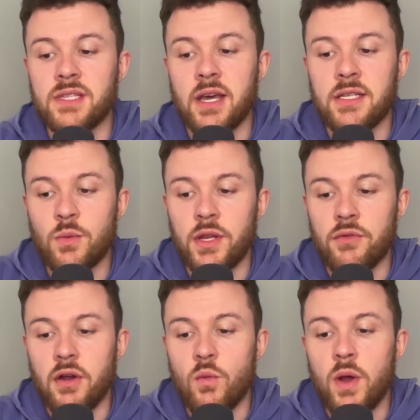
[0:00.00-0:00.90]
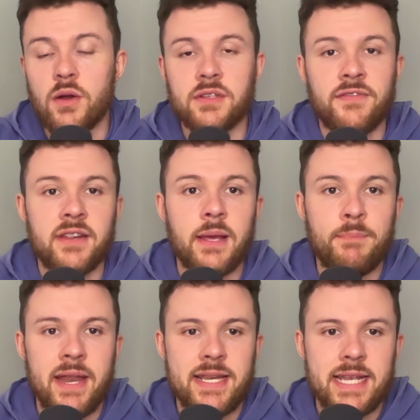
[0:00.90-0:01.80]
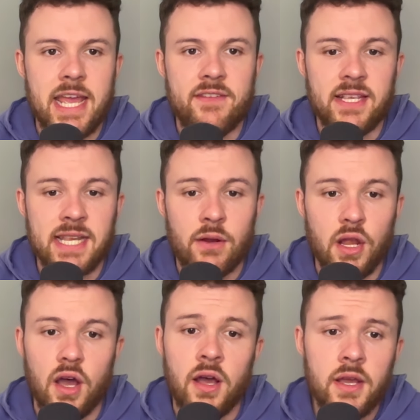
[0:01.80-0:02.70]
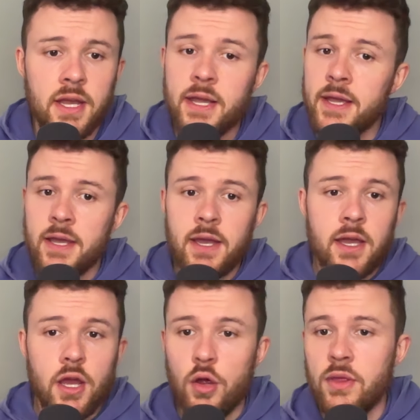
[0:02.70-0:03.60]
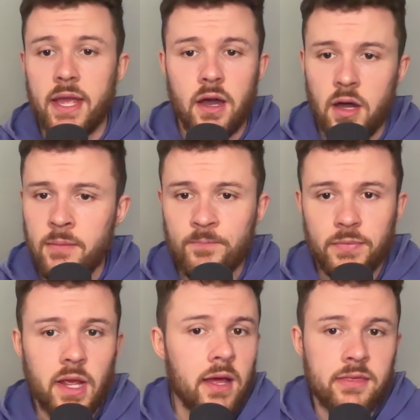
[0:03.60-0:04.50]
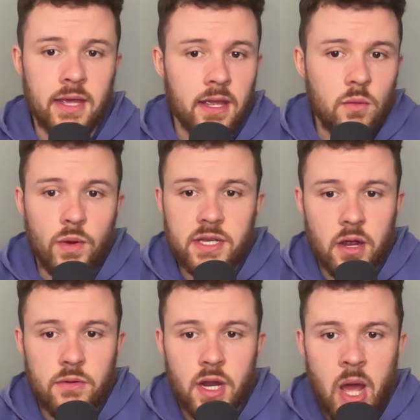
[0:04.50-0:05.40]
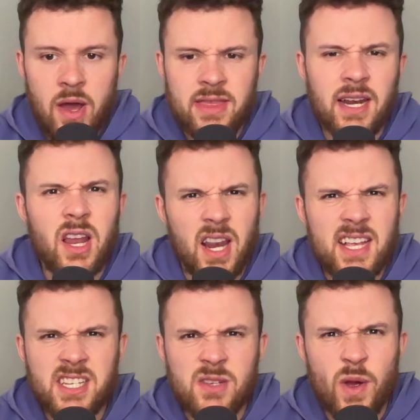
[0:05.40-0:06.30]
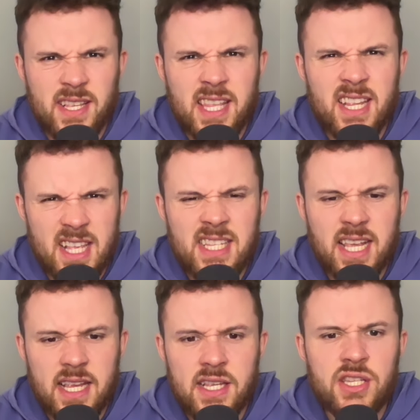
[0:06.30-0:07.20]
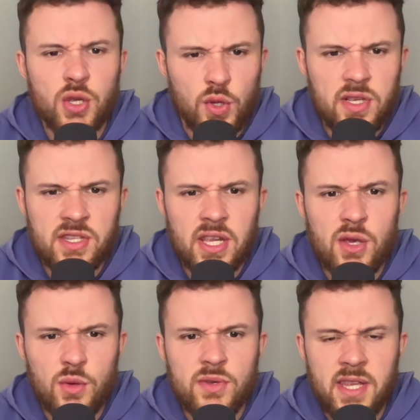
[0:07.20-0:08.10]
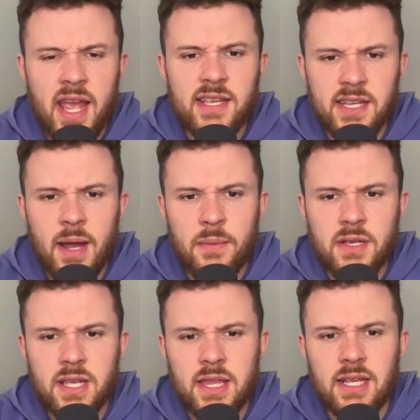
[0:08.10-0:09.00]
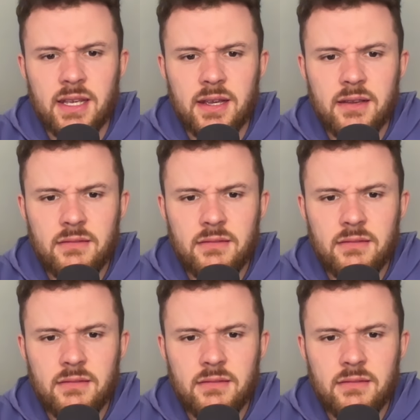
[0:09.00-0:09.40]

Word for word: 31 year old Wales defender Ben Davies. Now, look, who they are, I think we don't know. I think look, let's just wait till the end of the season to see who stays up because I think